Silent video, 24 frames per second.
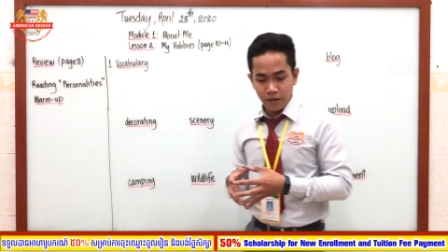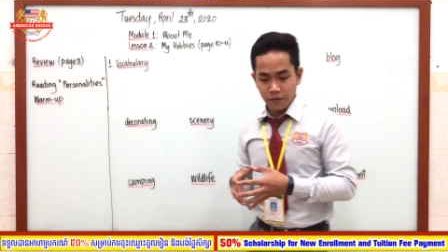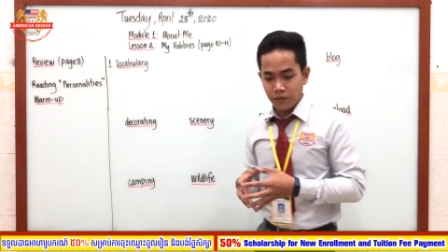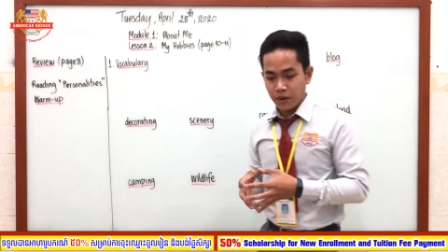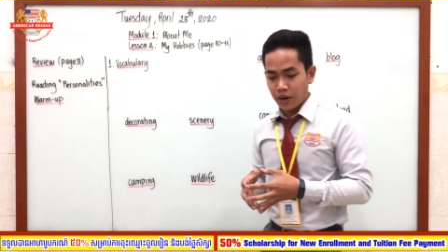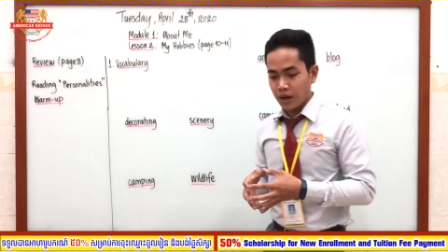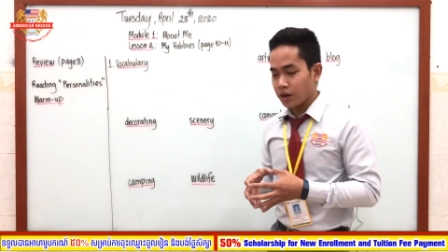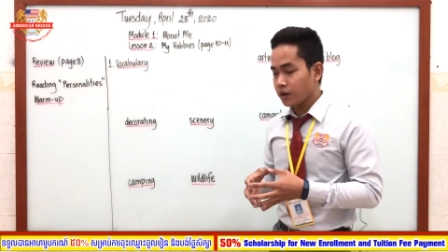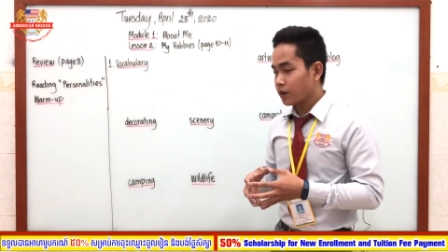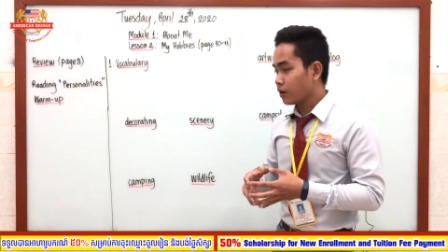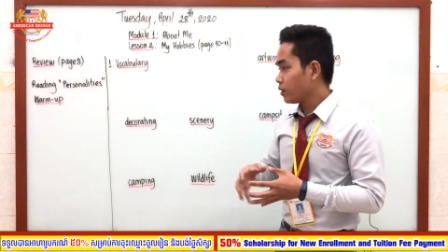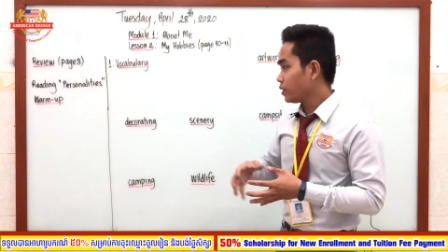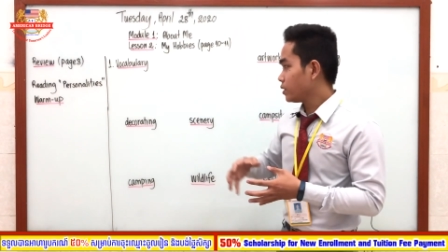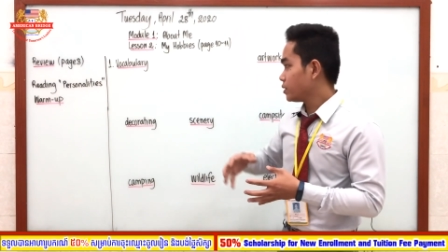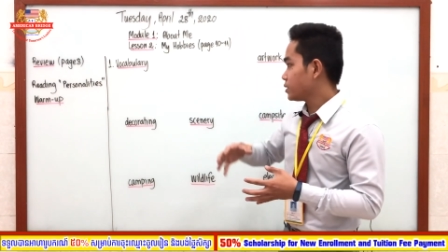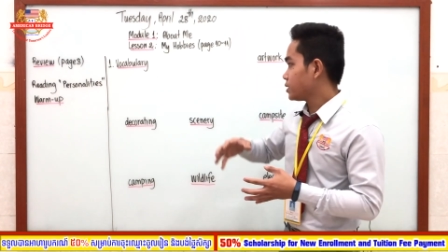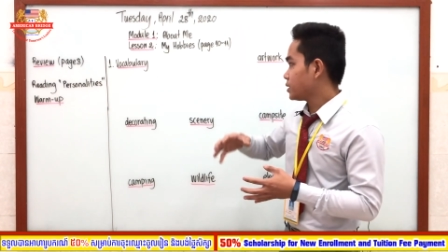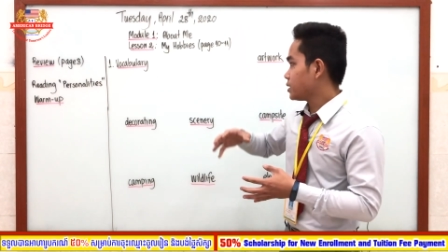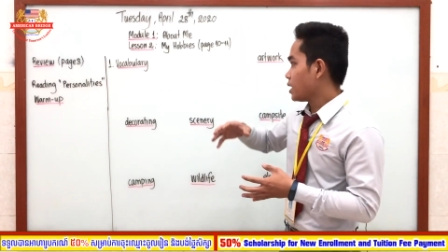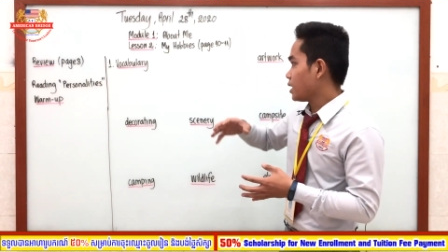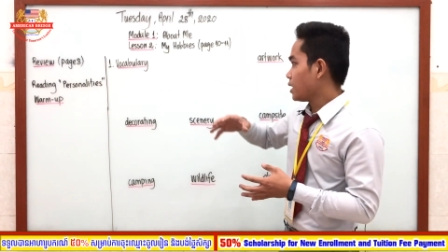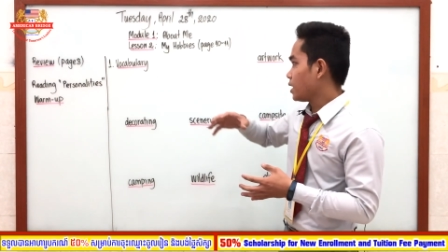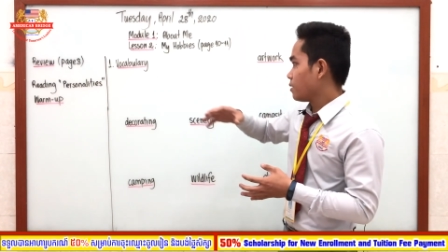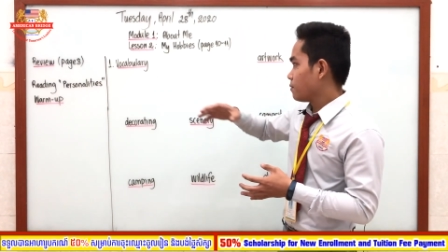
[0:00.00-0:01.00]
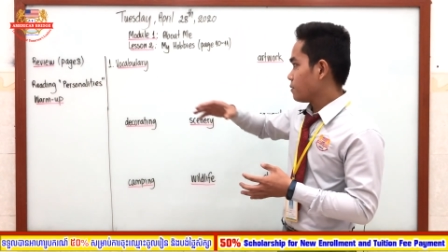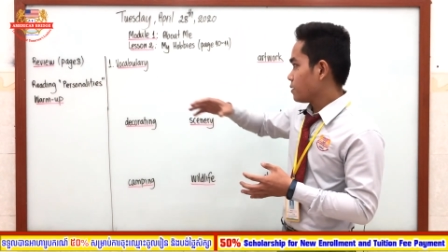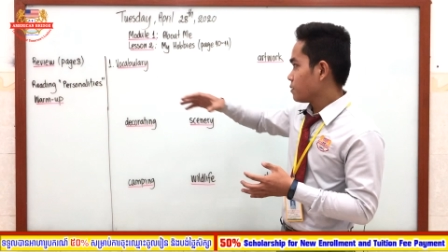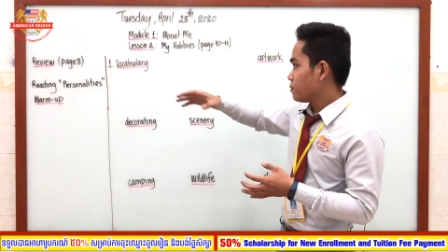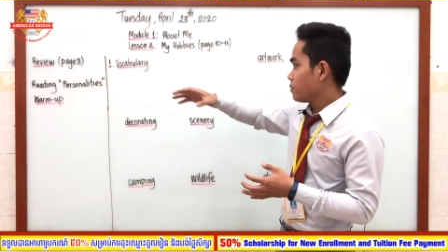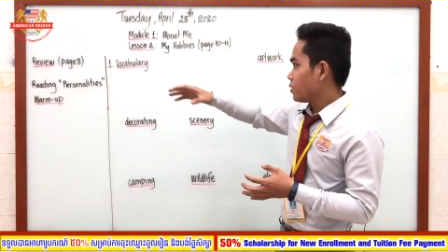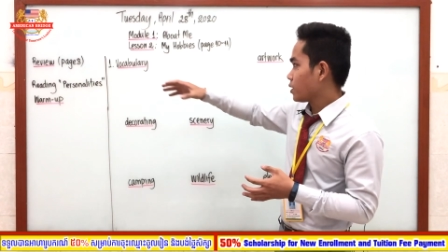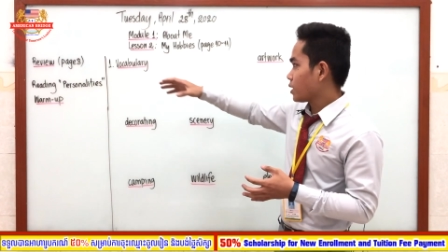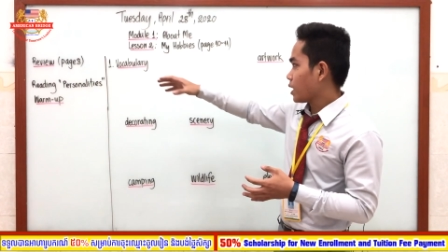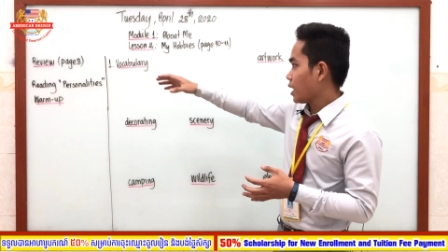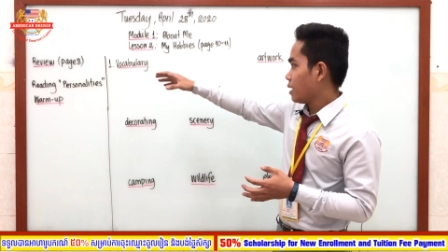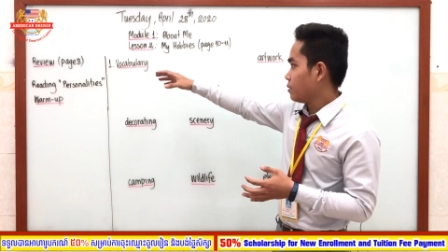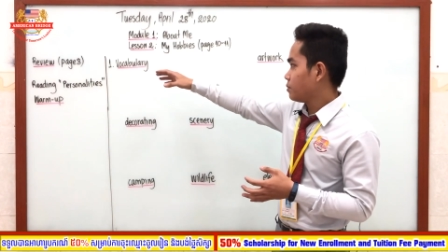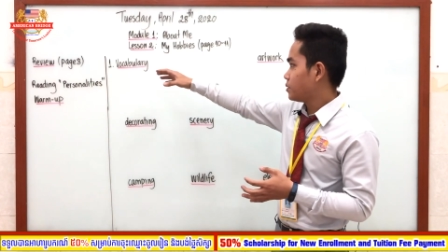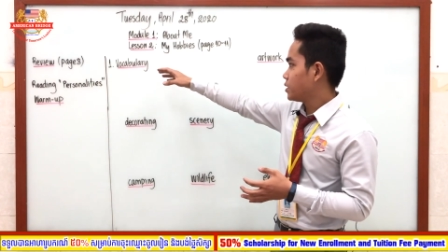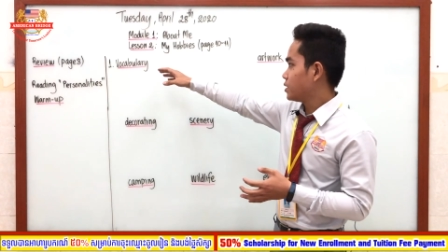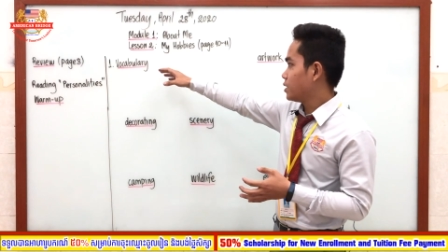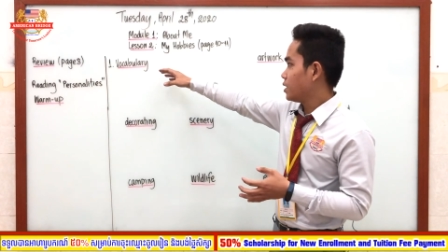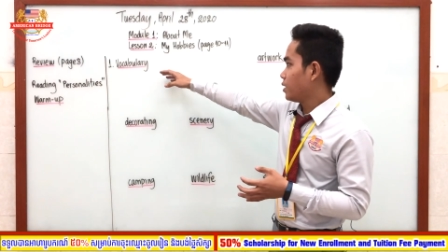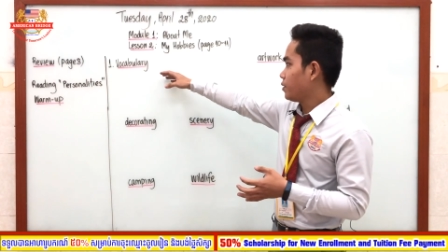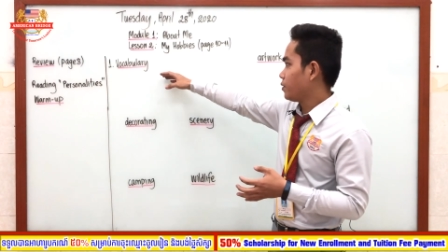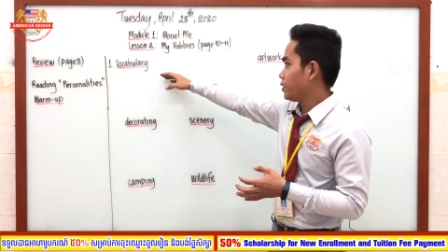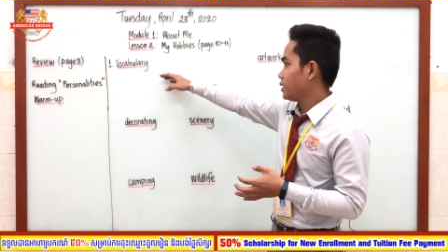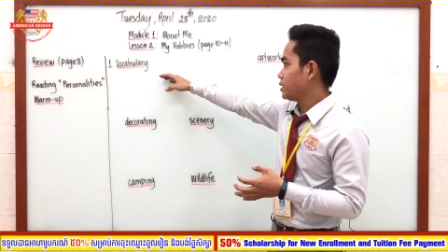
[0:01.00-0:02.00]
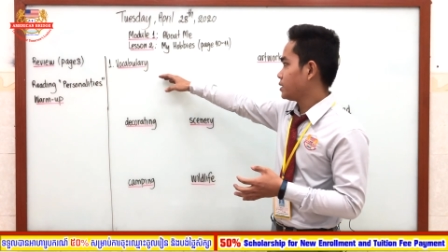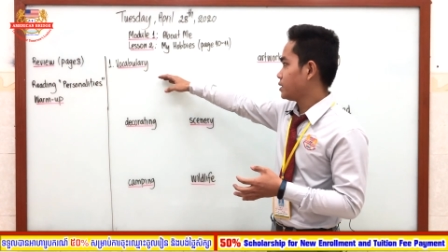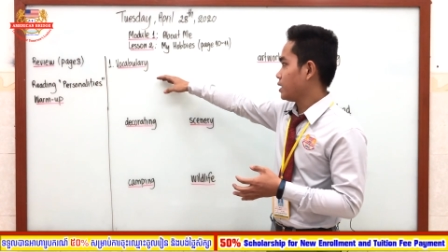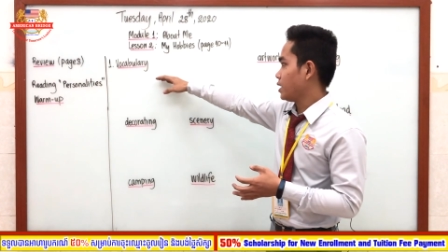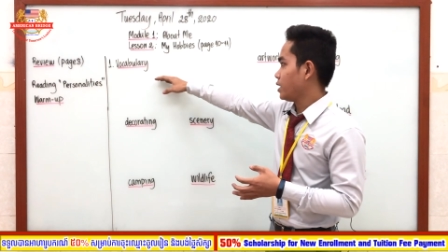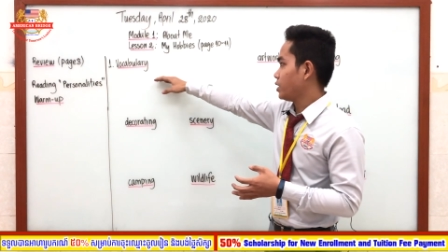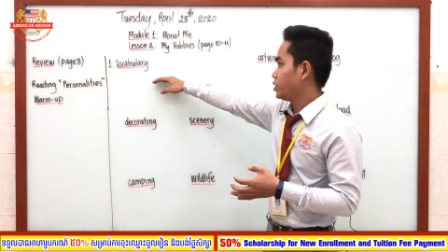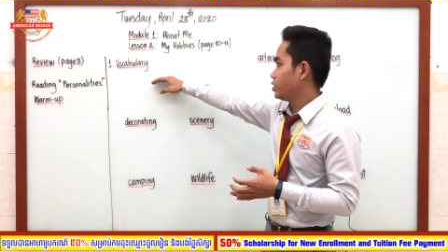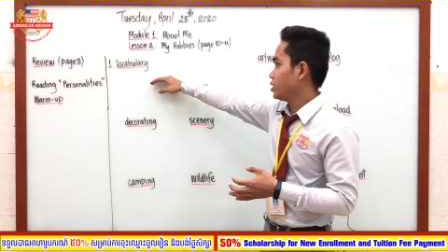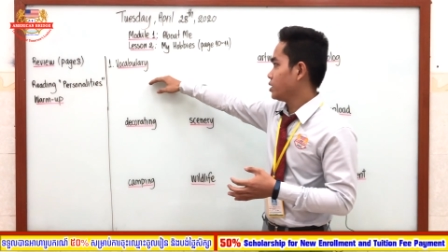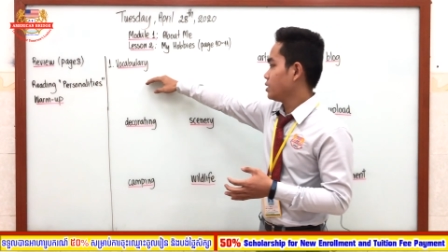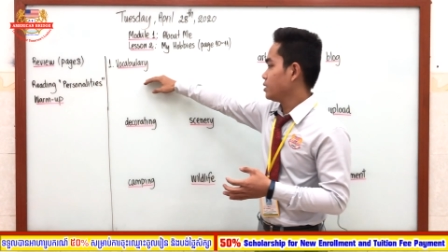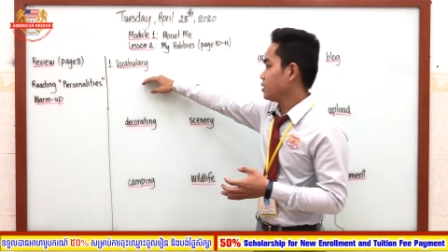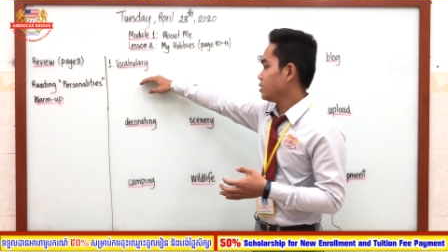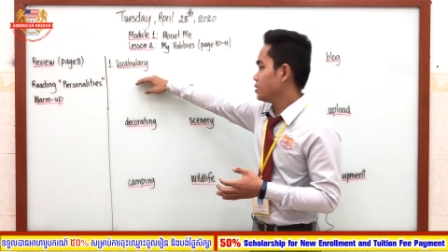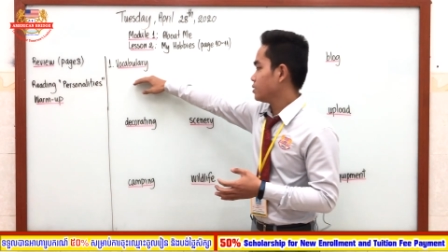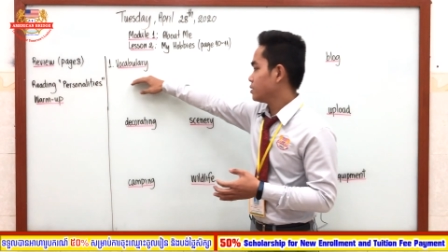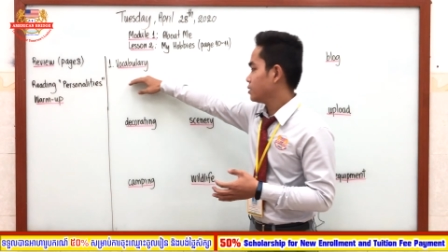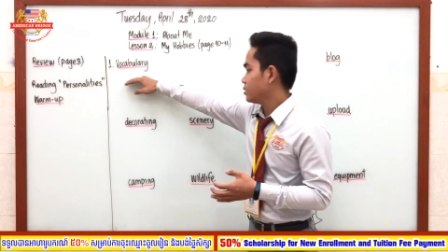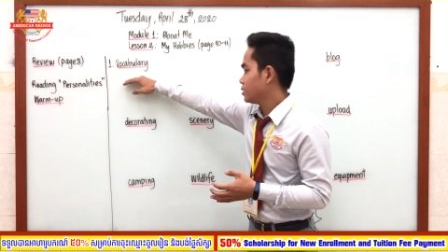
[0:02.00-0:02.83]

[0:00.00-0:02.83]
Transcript: we are going to start our vocabulary section.